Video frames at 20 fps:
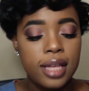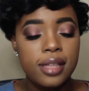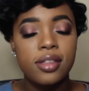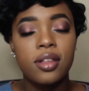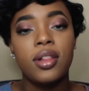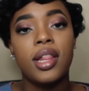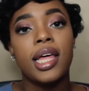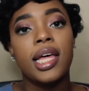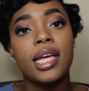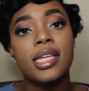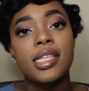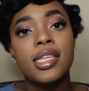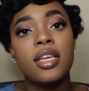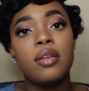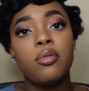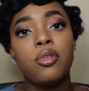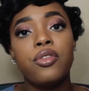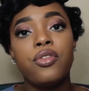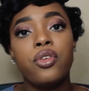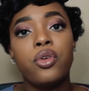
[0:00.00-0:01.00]
So like I said
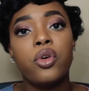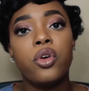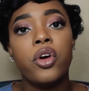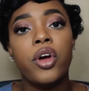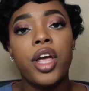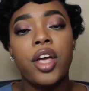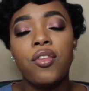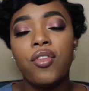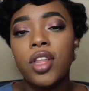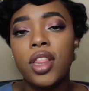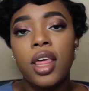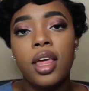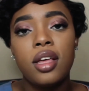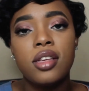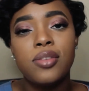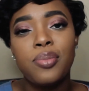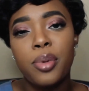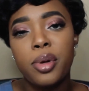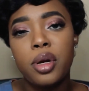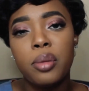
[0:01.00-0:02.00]
before, everything is
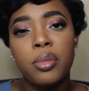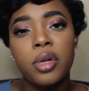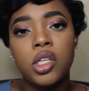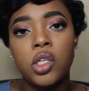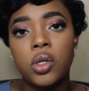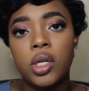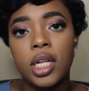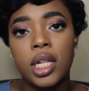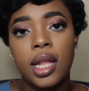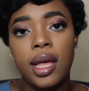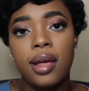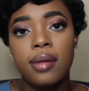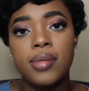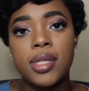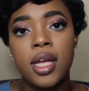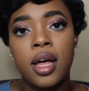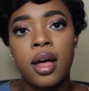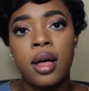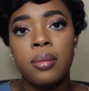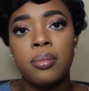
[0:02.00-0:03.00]
pretty much on the
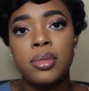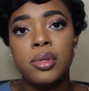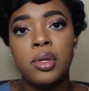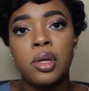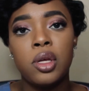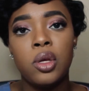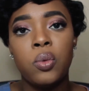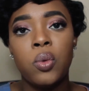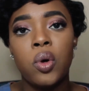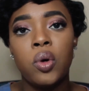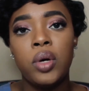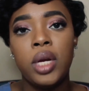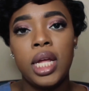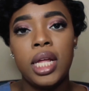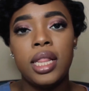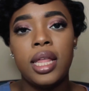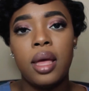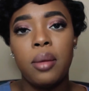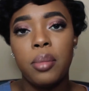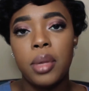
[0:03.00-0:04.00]
laptop, so you won't need
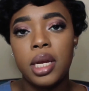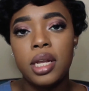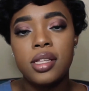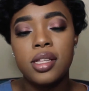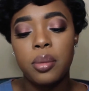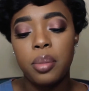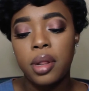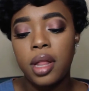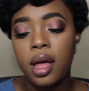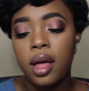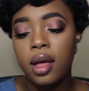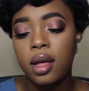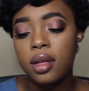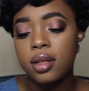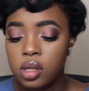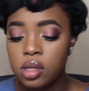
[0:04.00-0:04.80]
that many supplies.